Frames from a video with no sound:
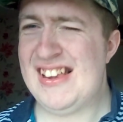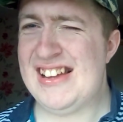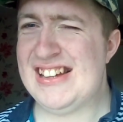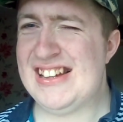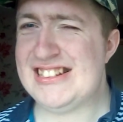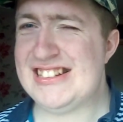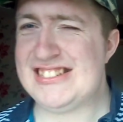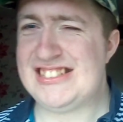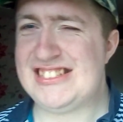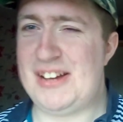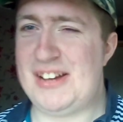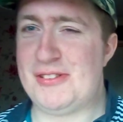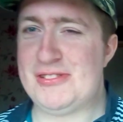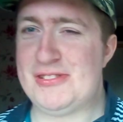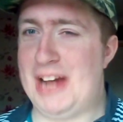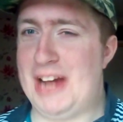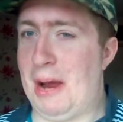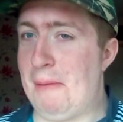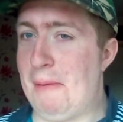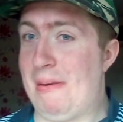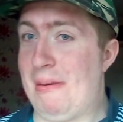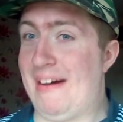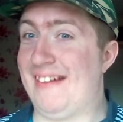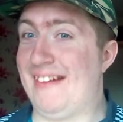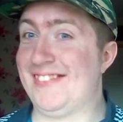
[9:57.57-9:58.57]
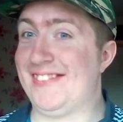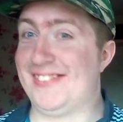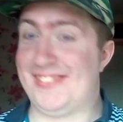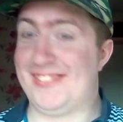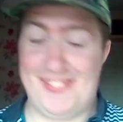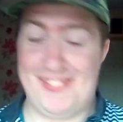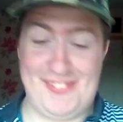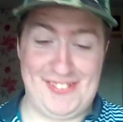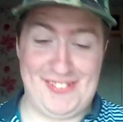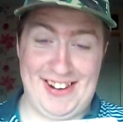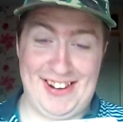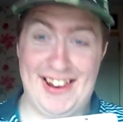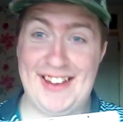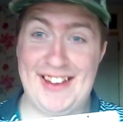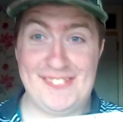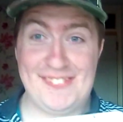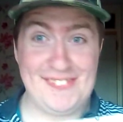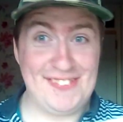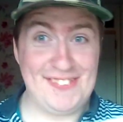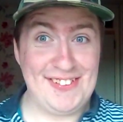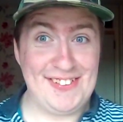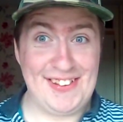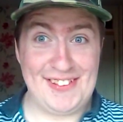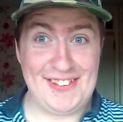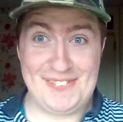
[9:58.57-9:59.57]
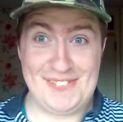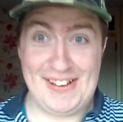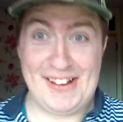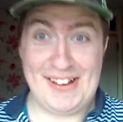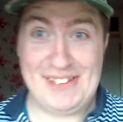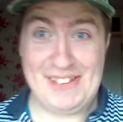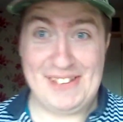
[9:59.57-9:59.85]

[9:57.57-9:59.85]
£7 or whatever. That's really